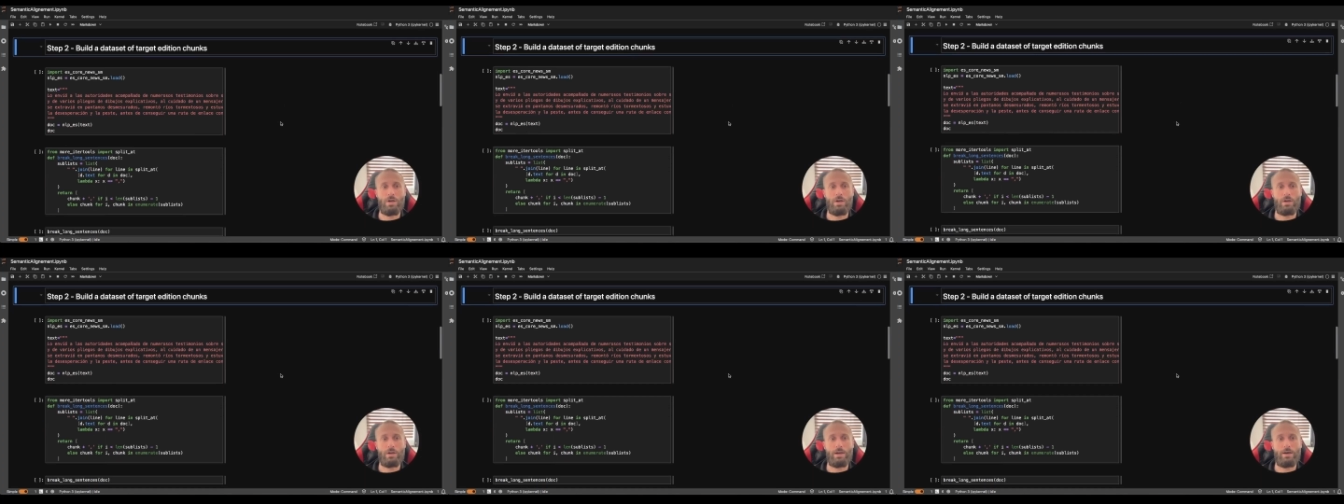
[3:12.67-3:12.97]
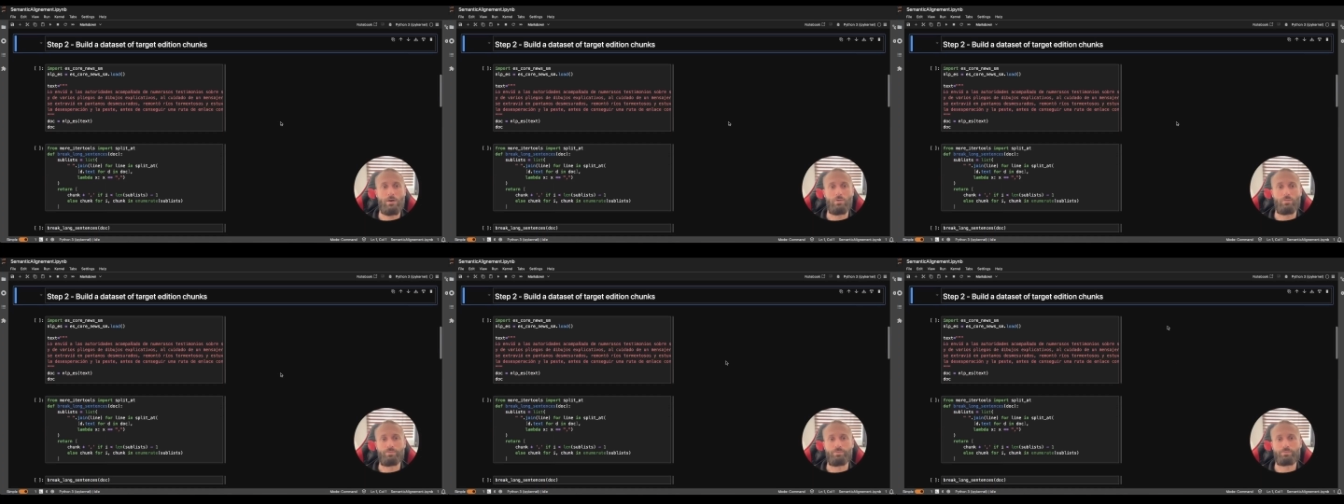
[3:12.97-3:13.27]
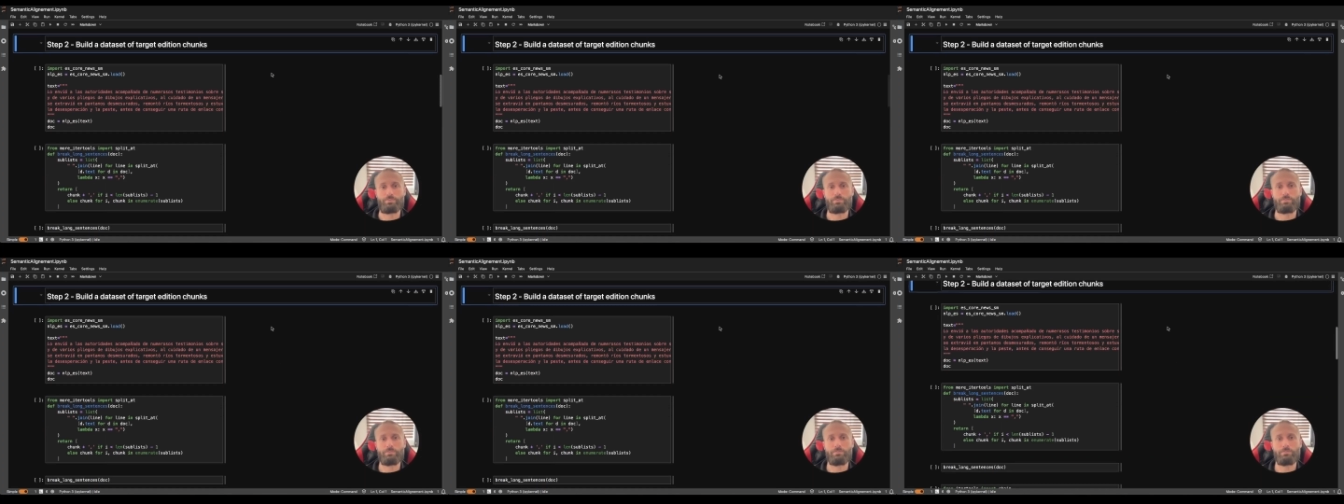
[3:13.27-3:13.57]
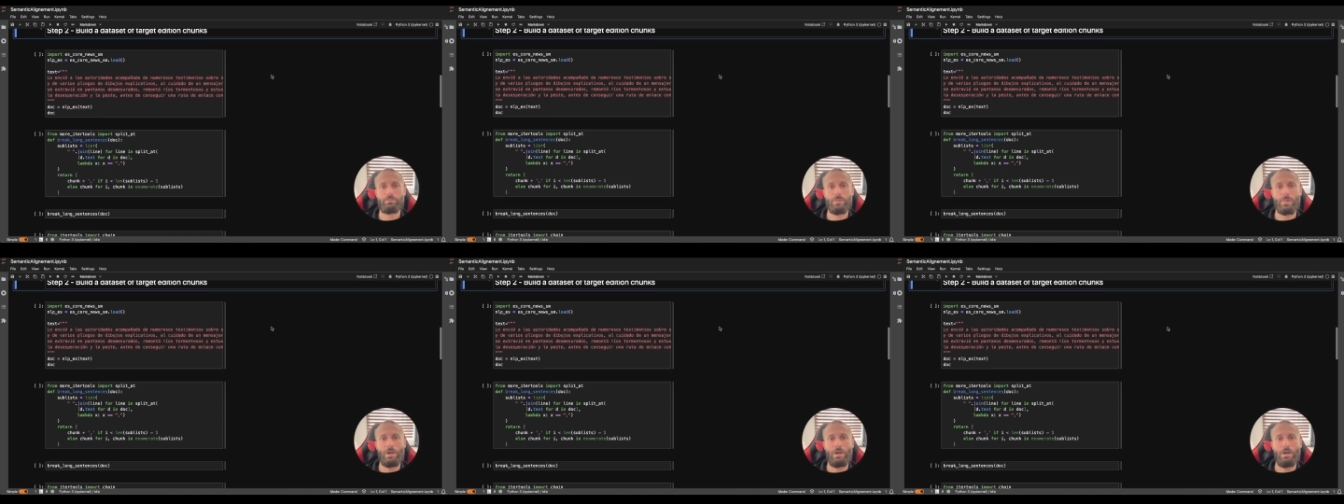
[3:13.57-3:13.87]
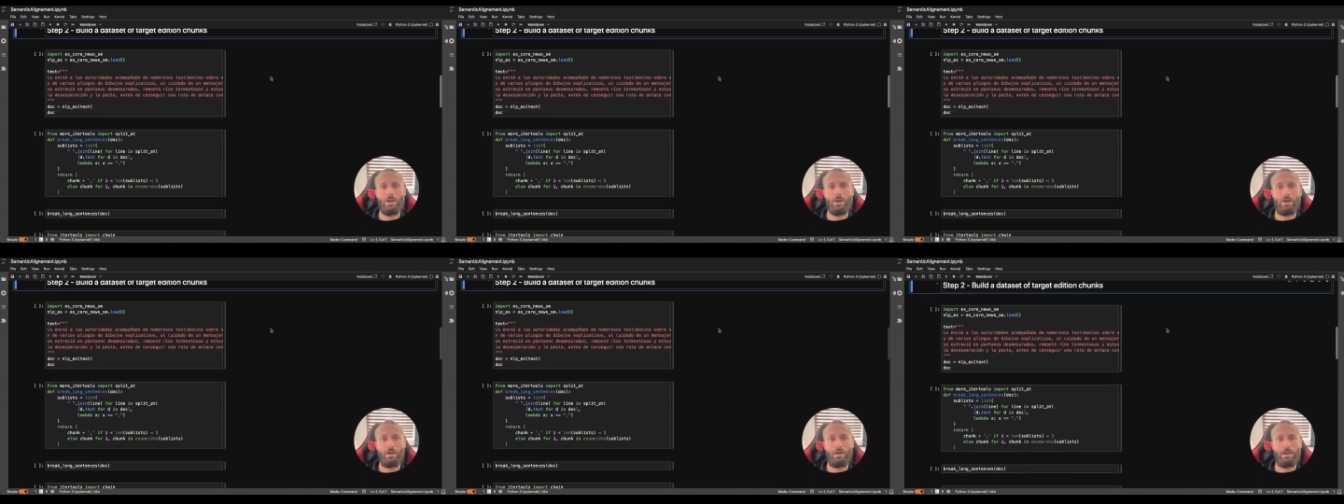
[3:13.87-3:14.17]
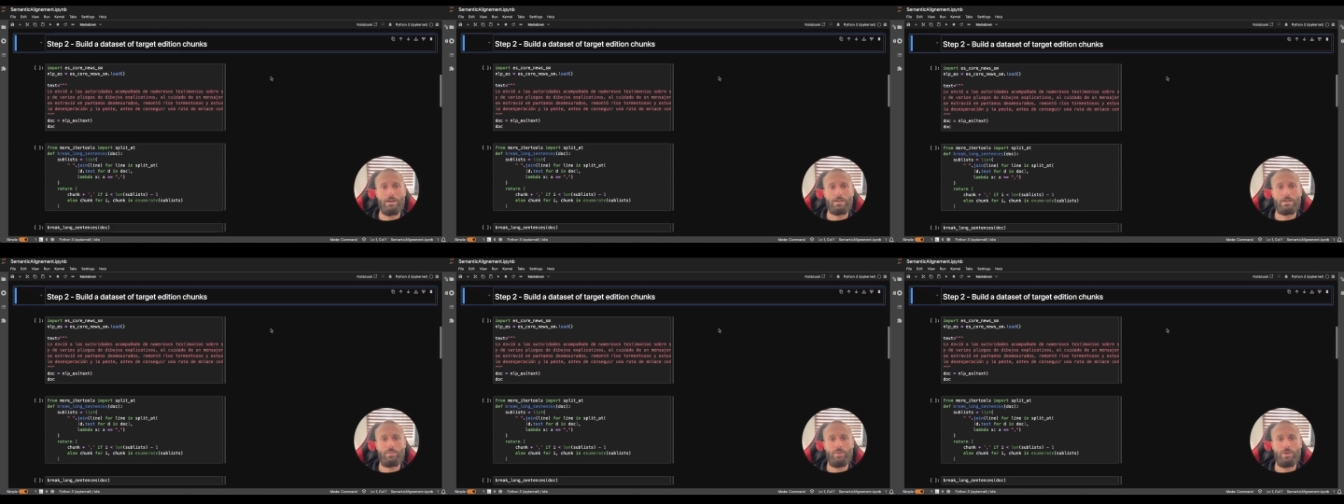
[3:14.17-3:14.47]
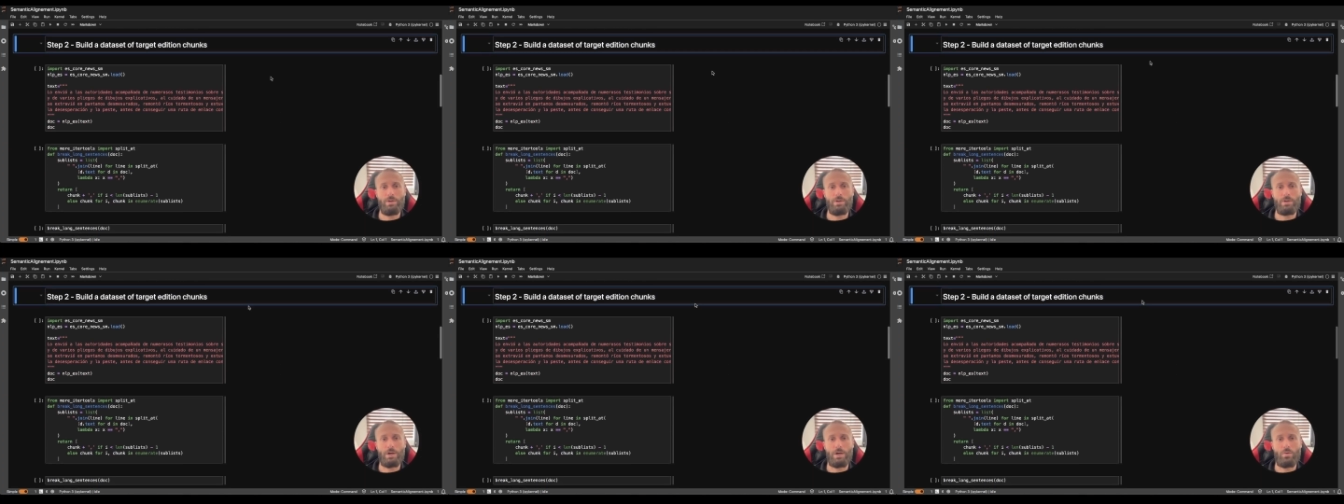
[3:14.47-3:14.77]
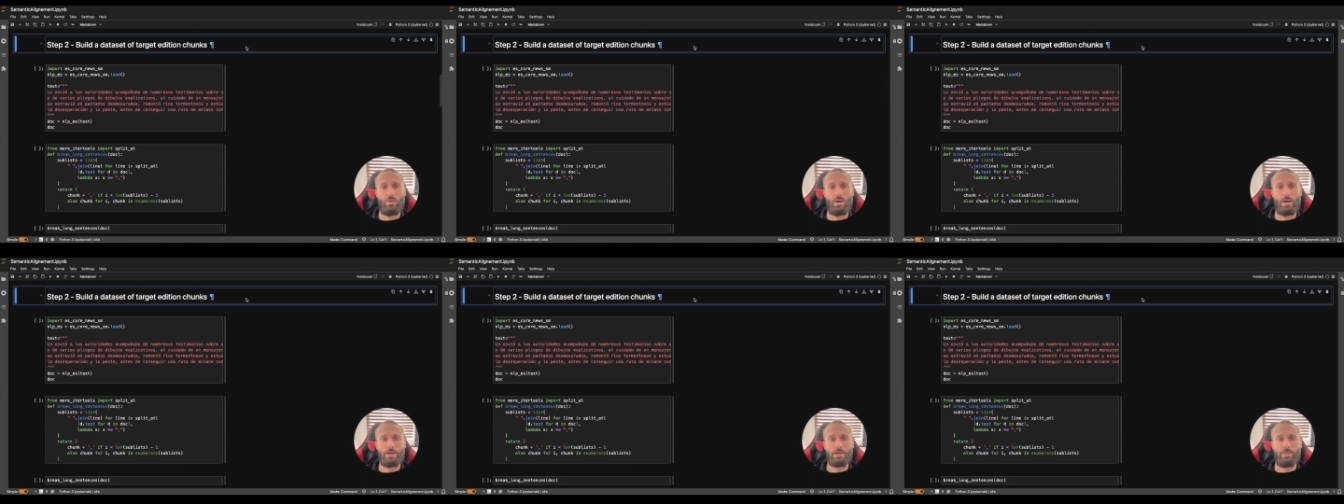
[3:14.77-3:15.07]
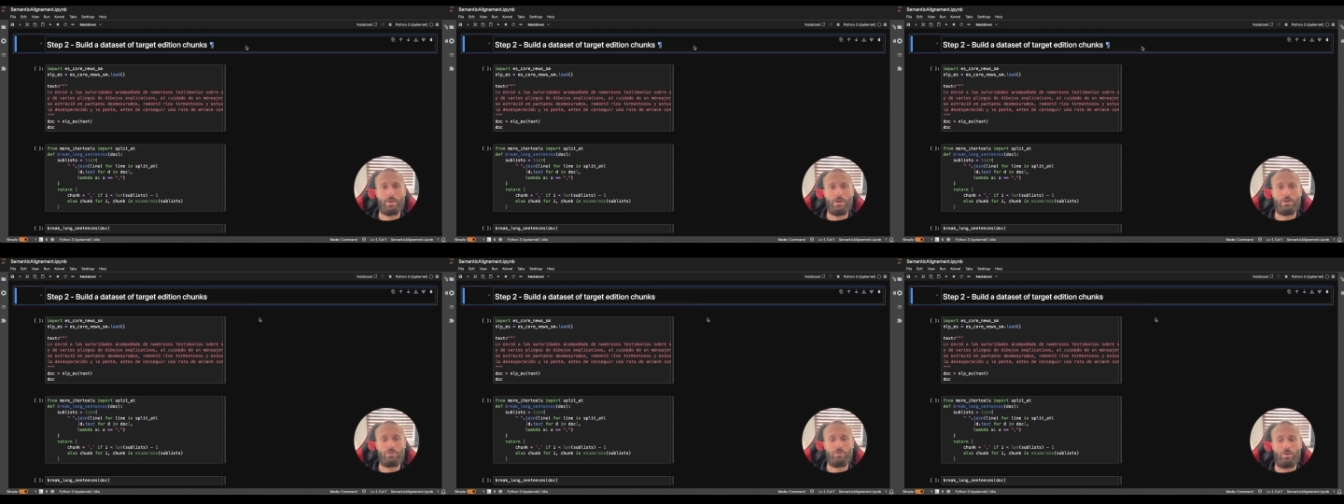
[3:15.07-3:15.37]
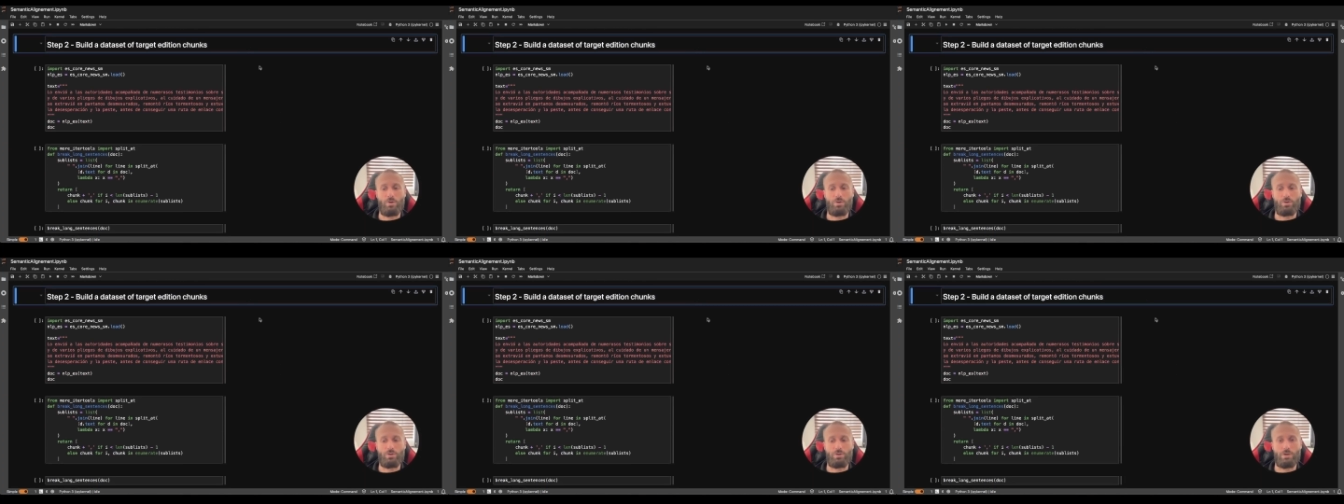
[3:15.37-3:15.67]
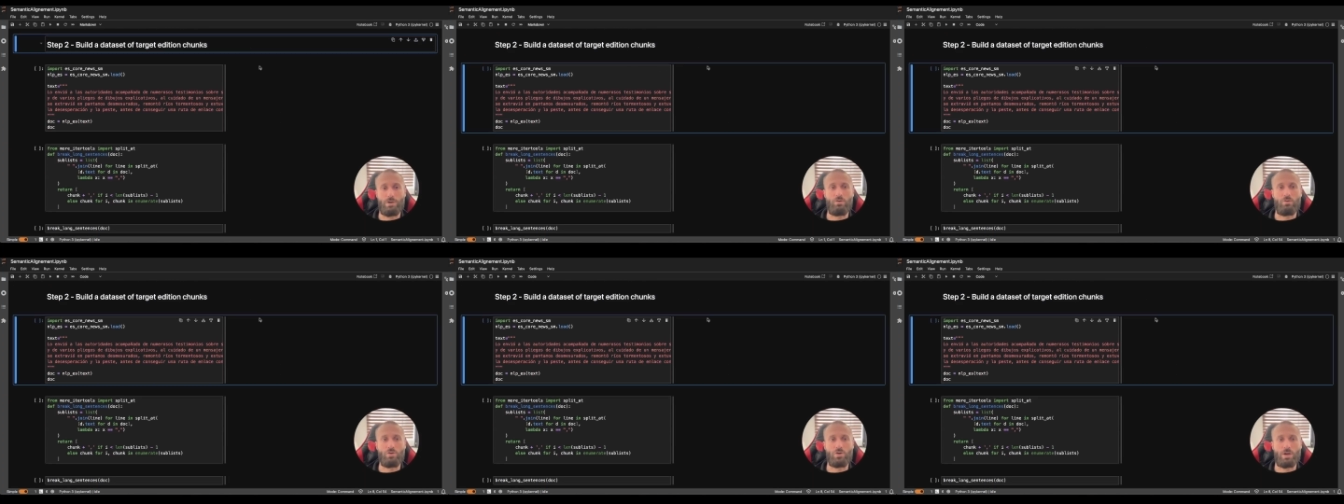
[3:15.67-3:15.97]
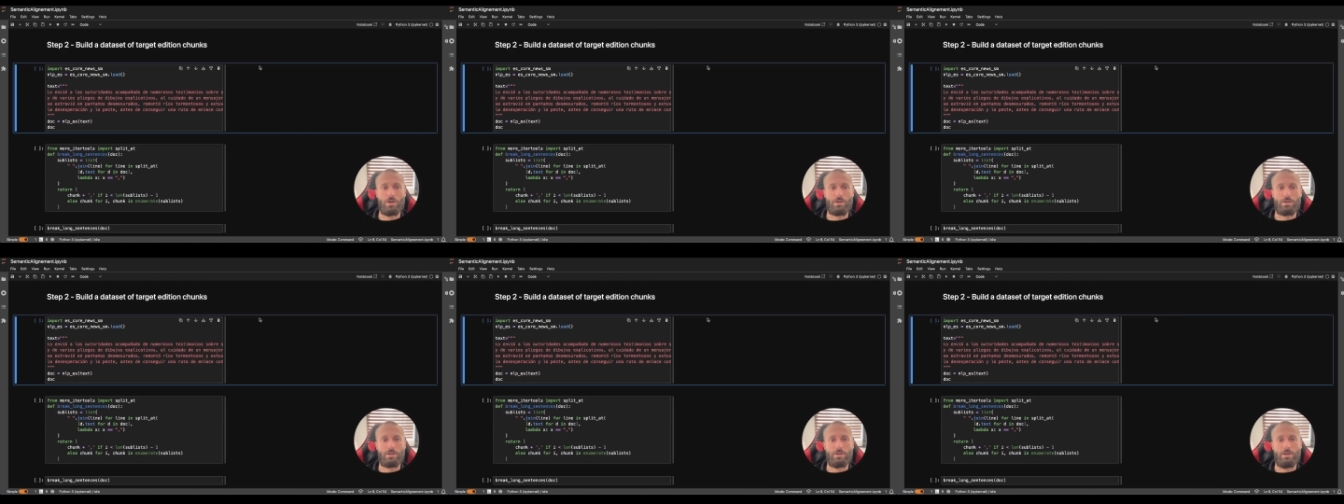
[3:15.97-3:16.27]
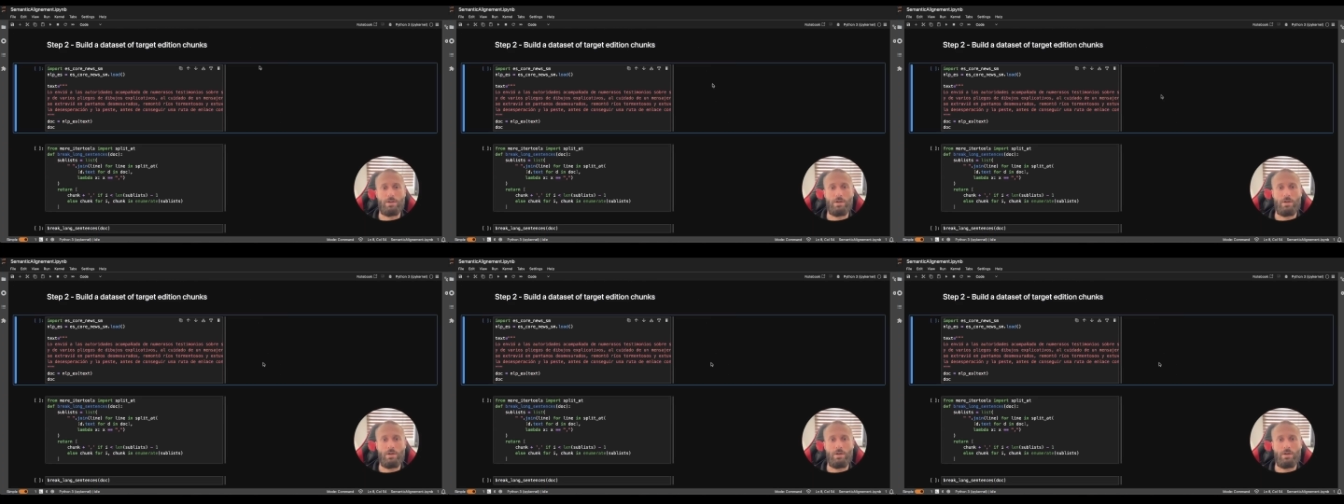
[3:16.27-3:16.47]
Now let's split our Spanish version into chunks.